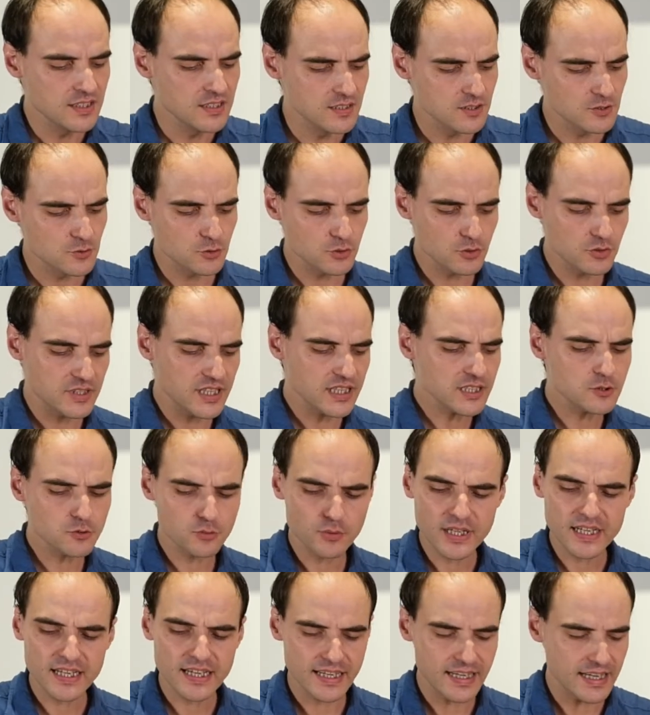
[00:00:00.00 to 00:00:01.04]
So that's
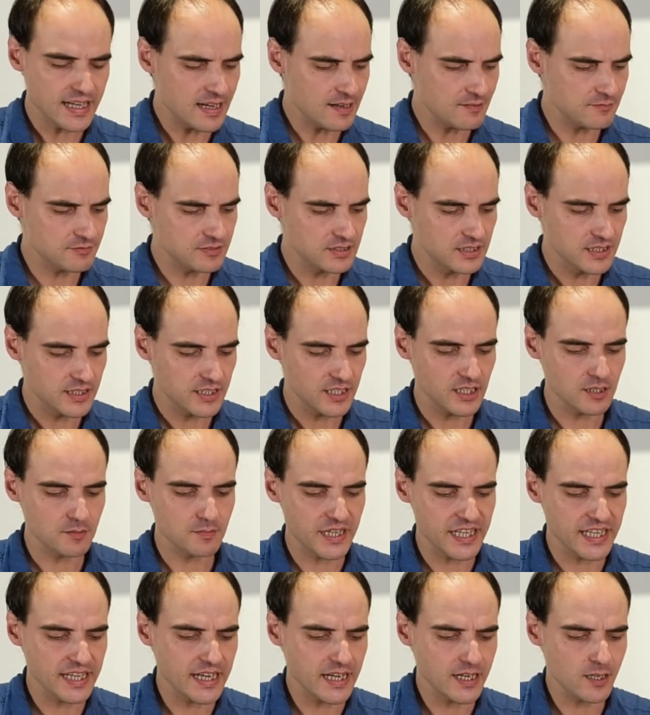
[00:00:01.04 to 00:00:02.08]
what I have in
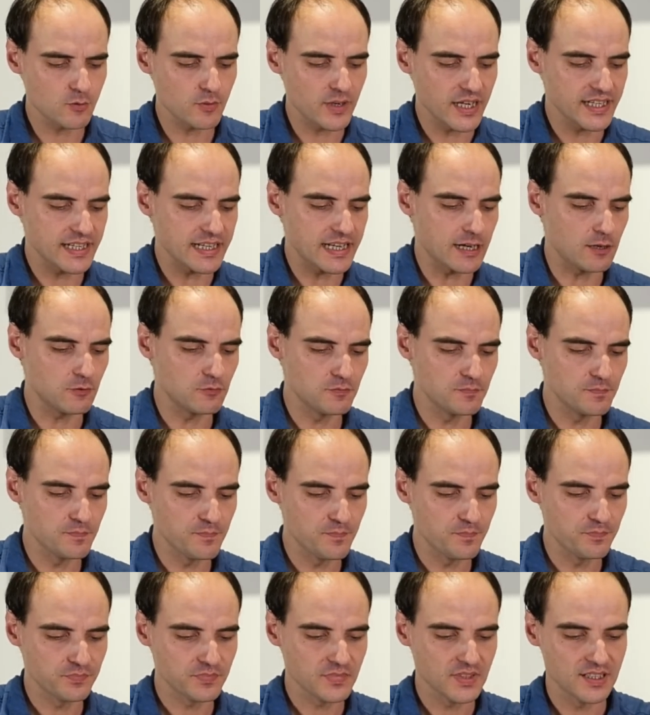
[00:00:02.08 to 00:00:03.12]
my Gaiwan now.
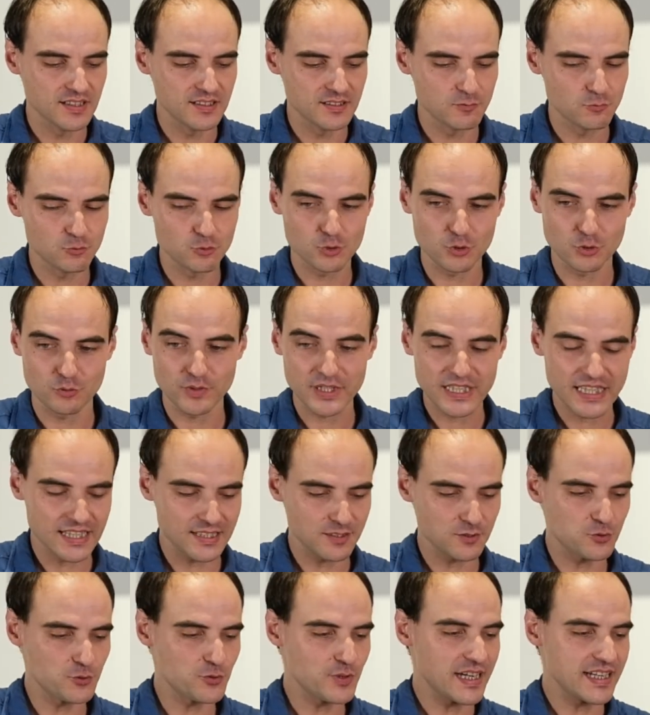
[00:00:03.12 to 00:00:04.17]
So we
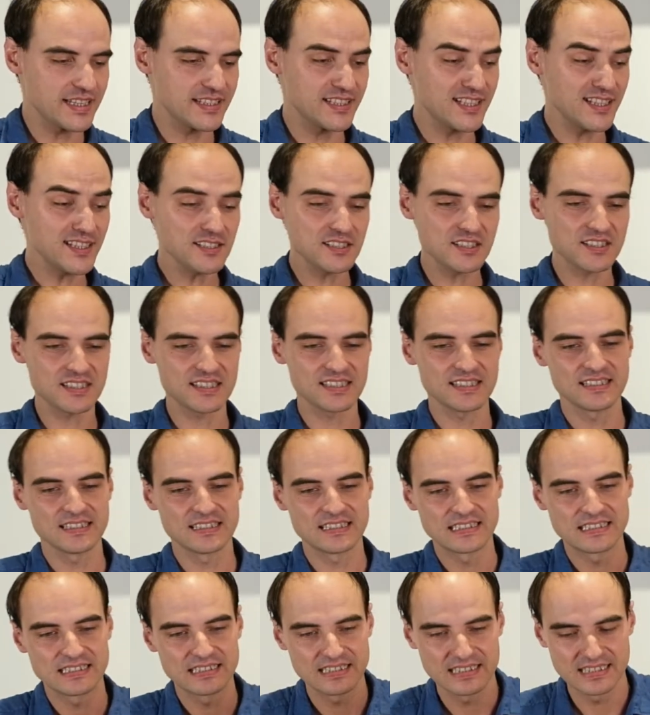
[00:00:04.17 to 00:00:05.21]
can try this,
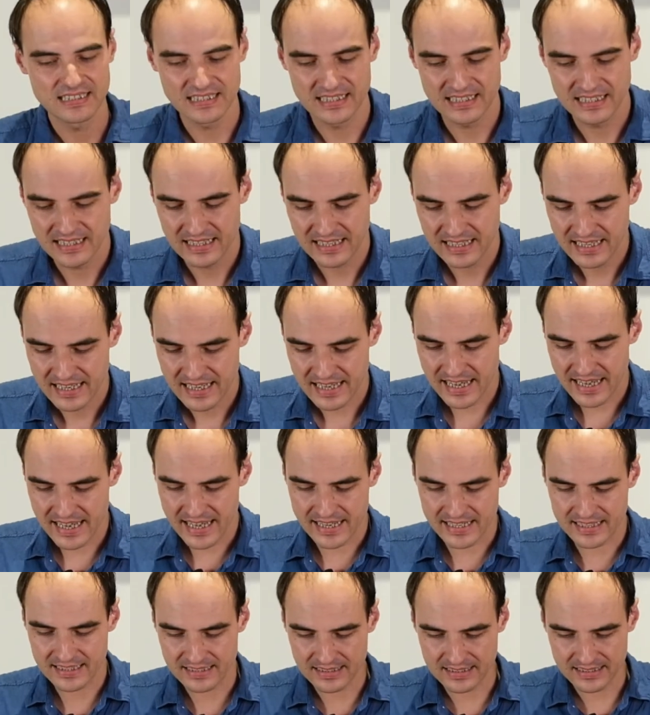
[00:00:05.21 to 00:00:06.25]

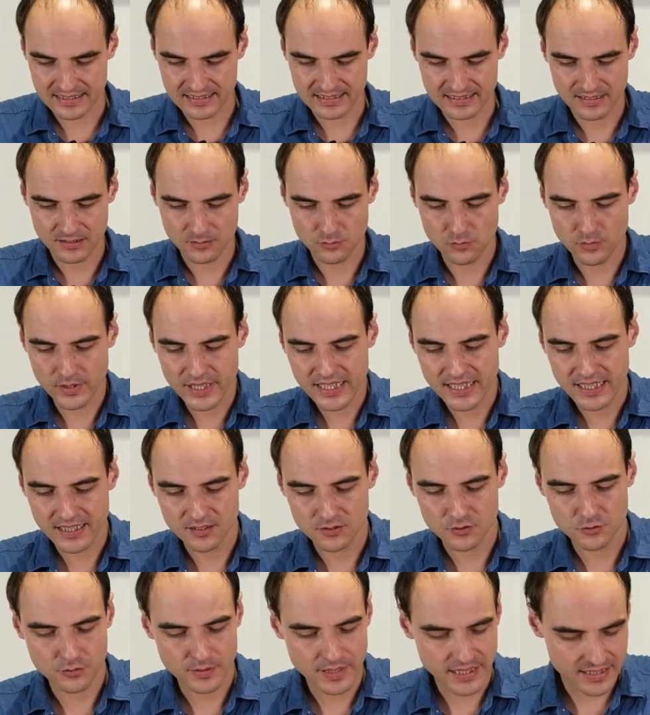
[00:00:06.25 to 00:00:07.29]
and we can
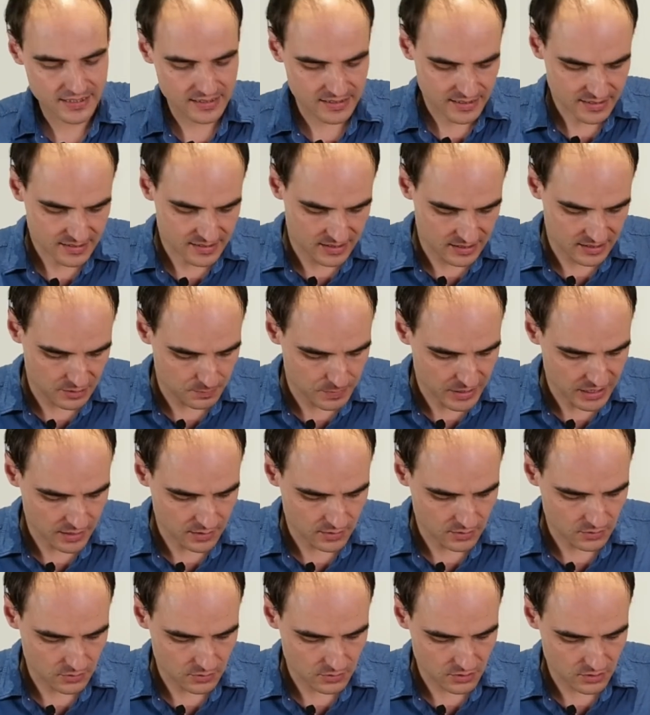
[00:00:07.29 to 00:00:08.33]
try this
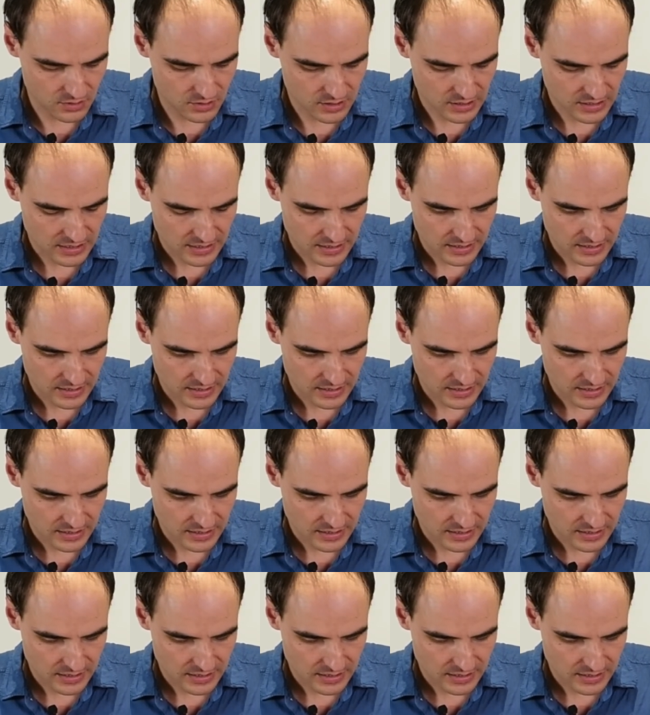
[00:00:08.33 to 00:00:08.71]
because